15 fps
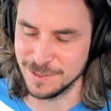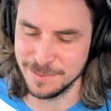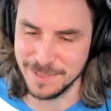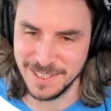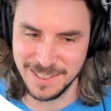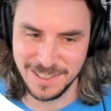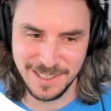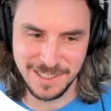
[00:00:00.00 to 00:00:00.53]

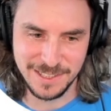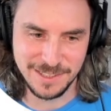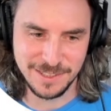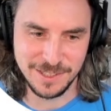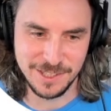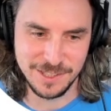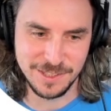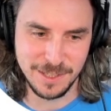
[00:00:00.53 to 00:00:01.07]
me. Let's
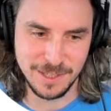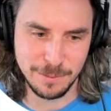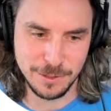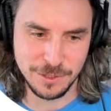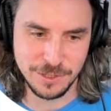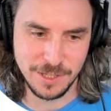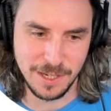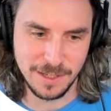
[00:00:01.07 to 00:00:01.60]
just double
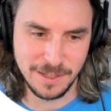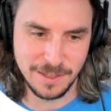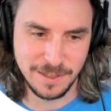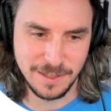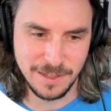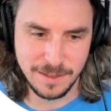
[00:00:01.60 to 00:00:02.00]
check.